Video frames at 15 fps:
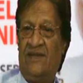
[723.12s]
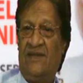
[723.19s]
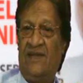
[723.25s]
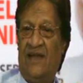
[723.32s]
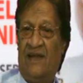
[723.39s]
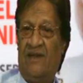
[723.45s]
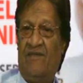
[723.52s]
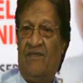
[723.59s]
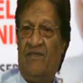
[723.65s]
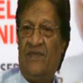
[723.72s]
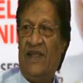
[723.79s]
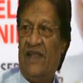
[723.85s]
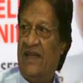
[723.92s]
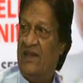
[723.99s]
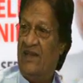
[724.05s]
Yeah.
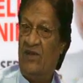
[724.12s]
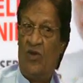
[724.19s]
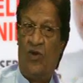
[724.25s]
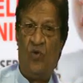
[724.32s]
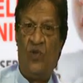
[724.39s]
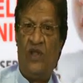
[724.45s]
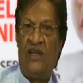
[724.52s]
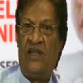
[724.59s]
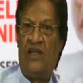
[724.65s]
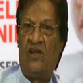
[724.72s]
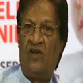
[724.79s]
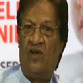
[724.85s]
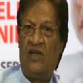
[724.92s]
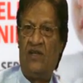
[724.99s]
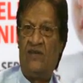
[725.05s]
In Norway they
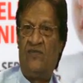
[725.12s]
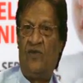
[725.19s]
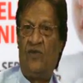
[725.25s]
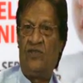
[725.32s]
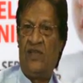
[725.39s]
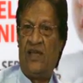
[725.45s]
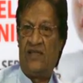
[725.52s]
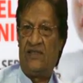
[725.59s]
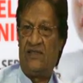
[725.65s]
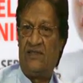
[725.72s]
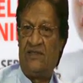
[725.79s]
call it Fontex.